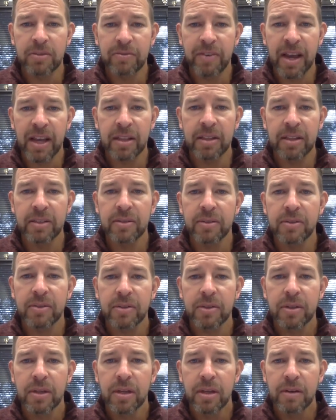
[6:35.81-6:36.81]
Phelan's
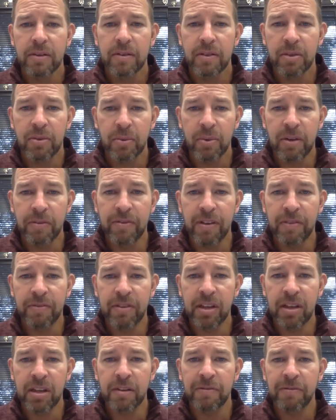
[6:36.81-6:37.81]

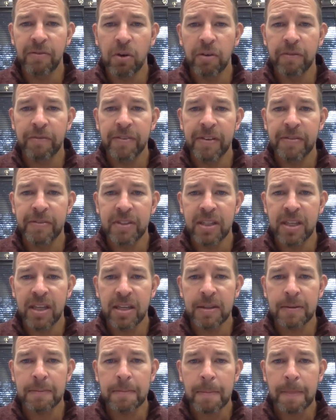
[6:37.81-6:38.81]
3.15 to
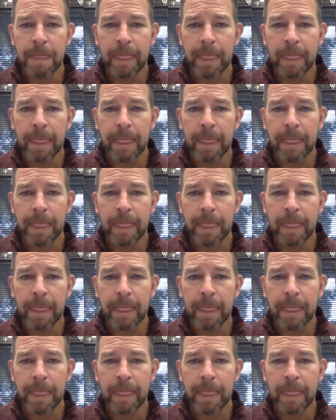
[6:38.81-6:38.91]
4.15